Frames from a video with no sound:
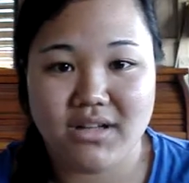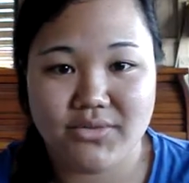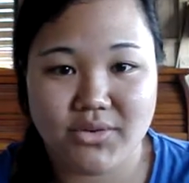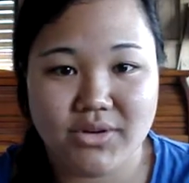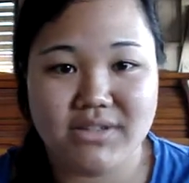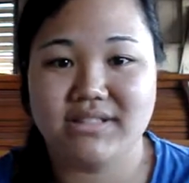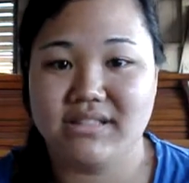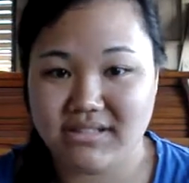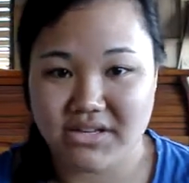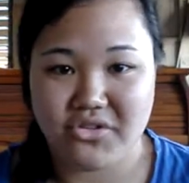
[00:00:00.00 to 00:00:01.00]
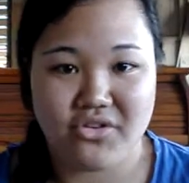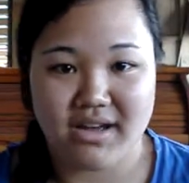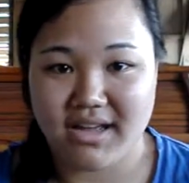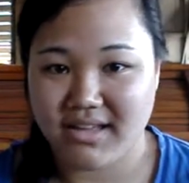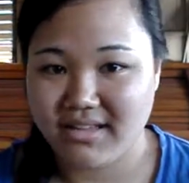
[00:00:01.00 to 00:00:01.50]
Of course, the
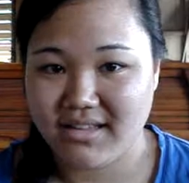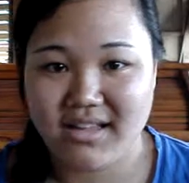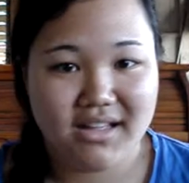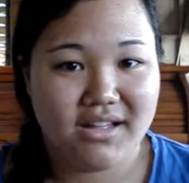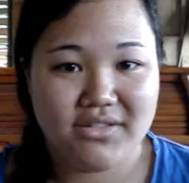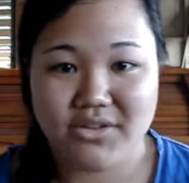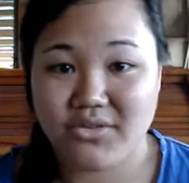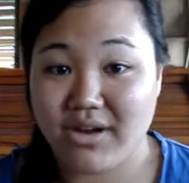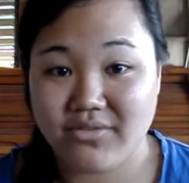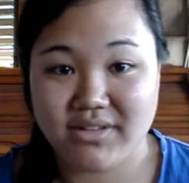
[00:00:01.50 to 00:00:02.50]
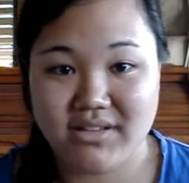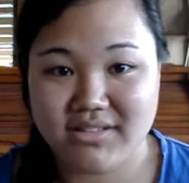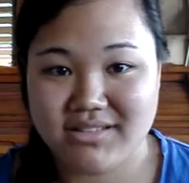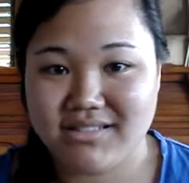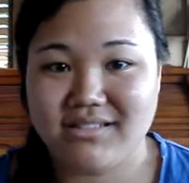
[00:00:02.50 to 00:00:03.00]
CGI, the
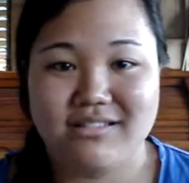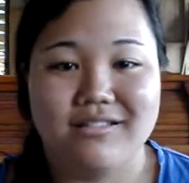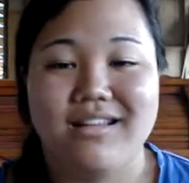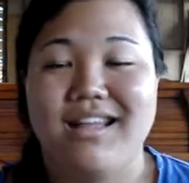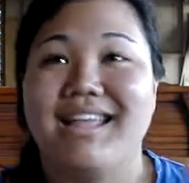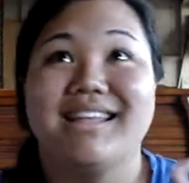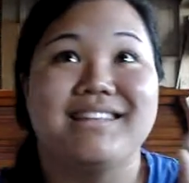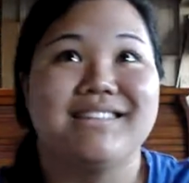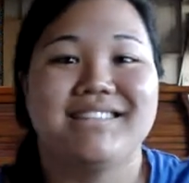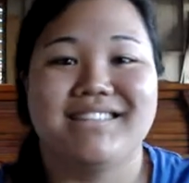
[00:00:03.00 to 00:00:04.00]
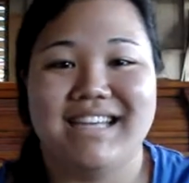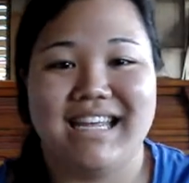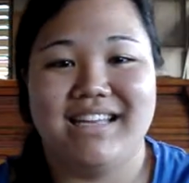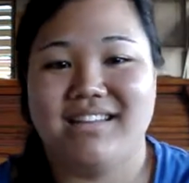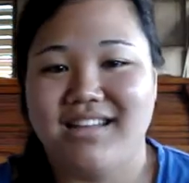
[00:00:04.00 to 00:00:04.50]
graphics,
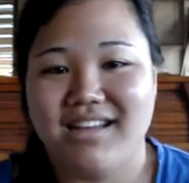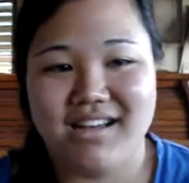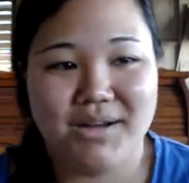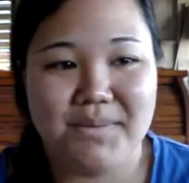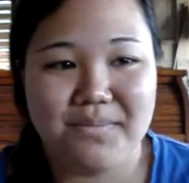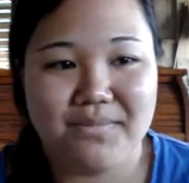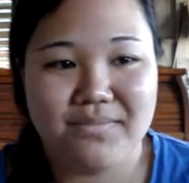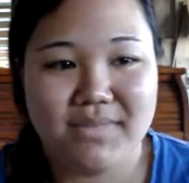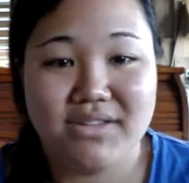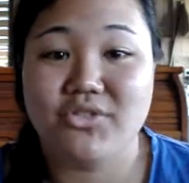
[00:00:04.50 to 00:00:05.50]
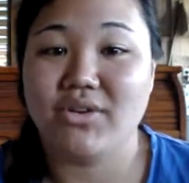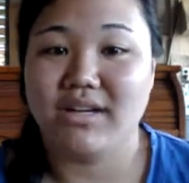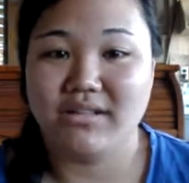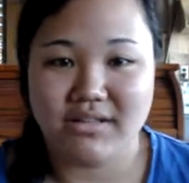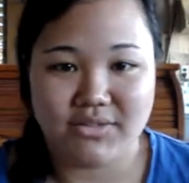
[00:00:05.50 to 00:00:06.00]
insane. In the
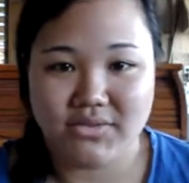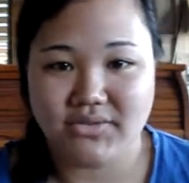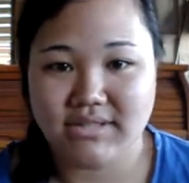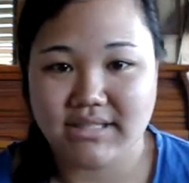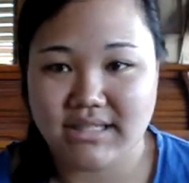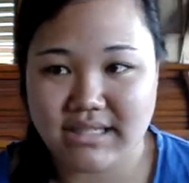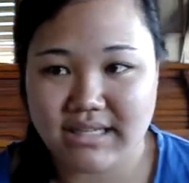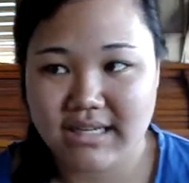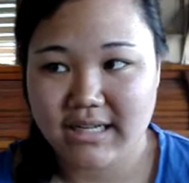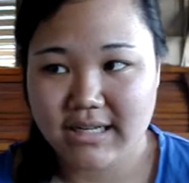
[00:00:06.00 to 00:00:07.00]
trailer, if you've seen it,